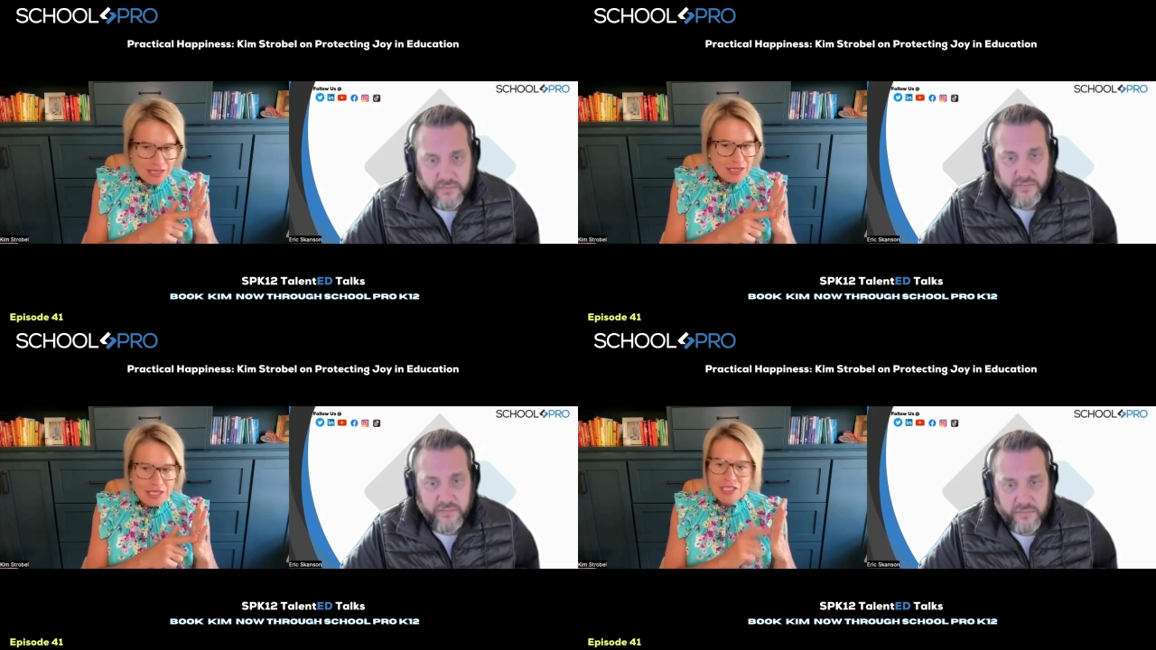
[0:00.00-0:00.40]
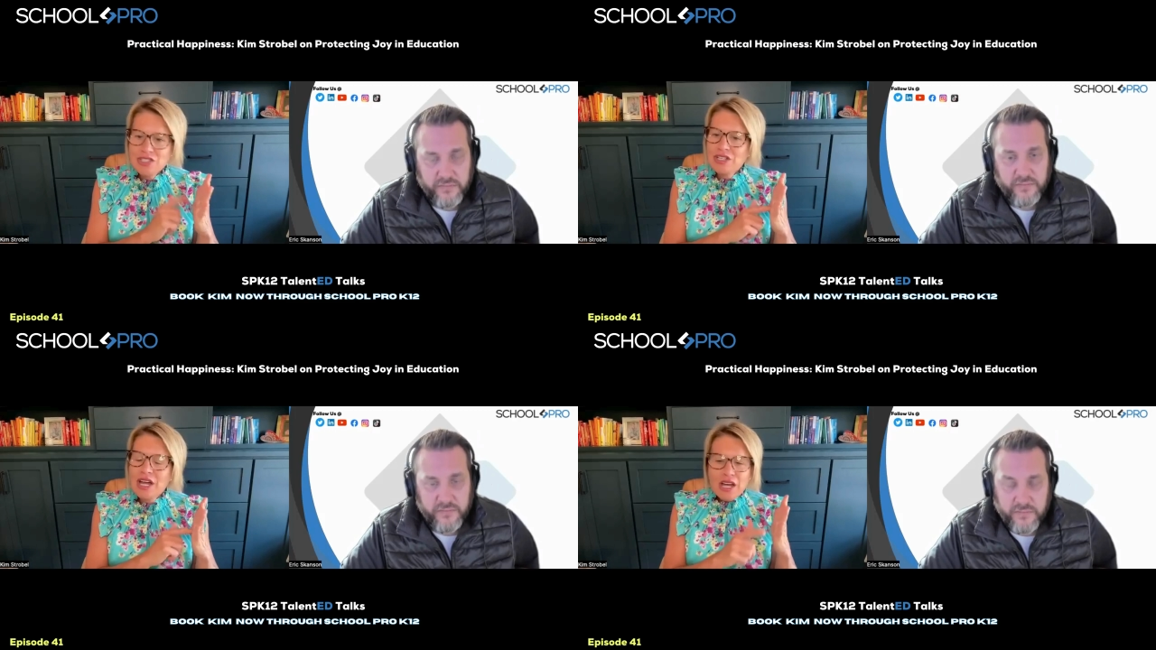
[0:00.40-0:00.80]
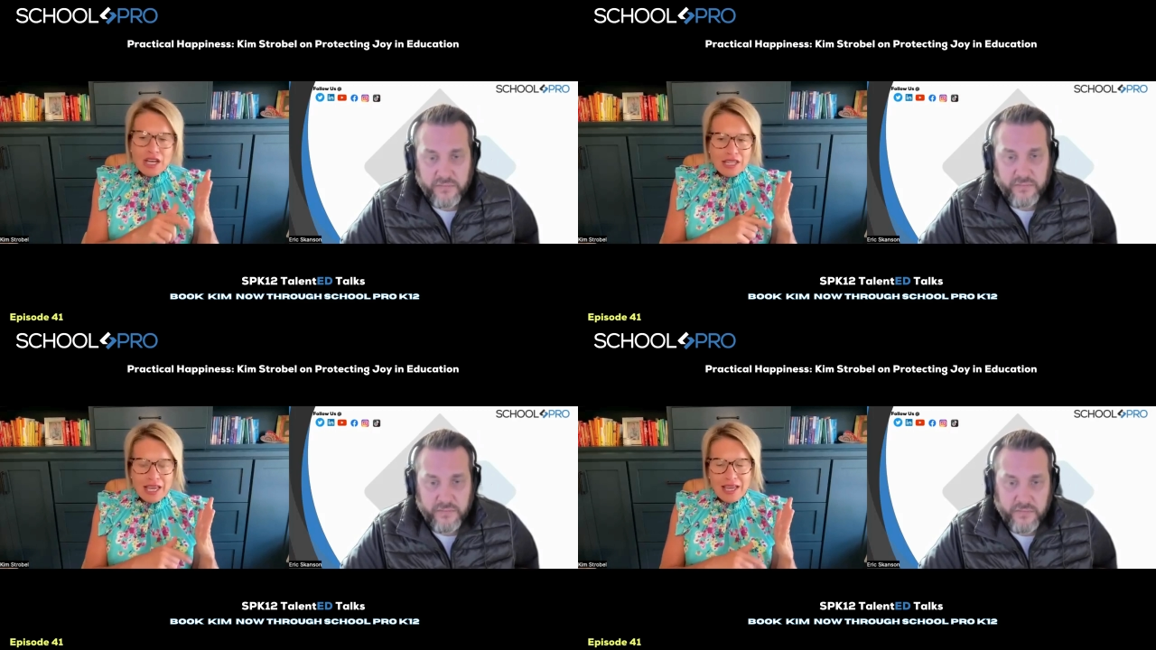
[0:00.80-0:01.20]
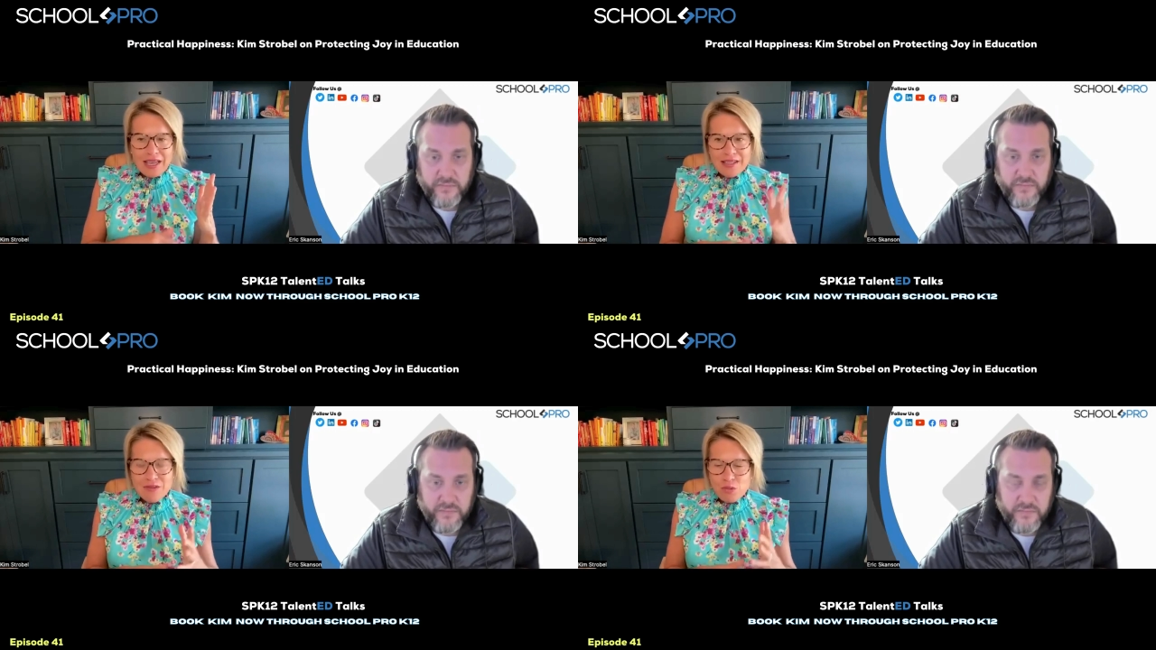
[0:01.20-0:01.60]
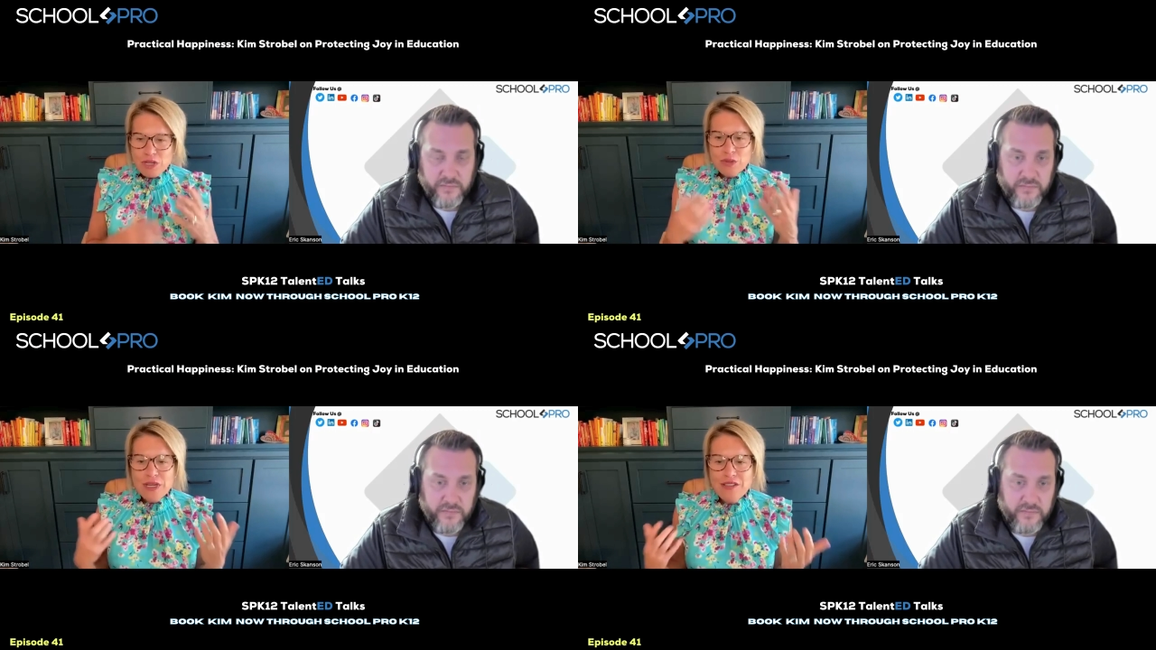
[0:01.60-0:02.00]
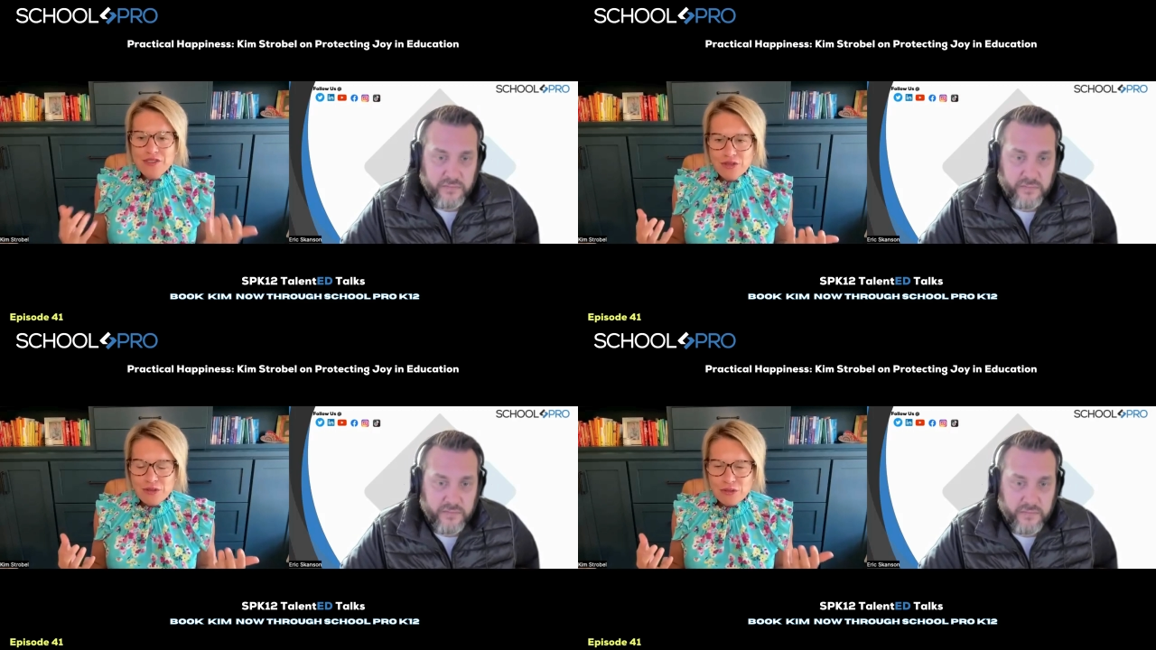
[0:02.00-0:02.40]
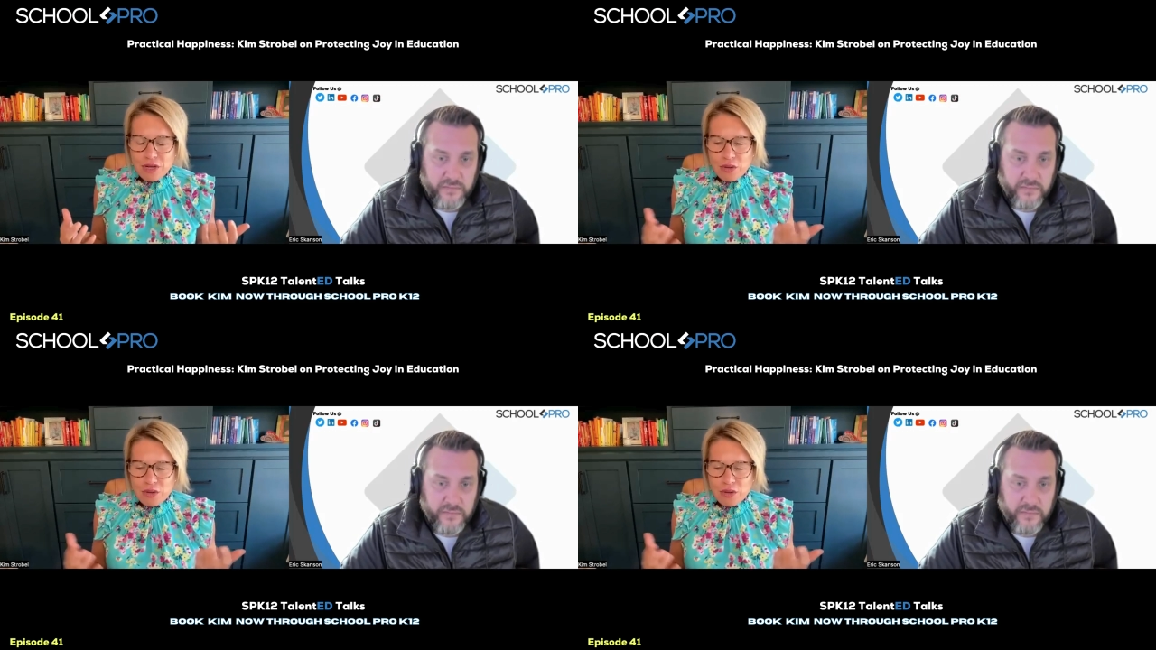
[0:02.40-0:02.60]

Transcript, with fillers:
Speaker 1: this teacher? And what do we do?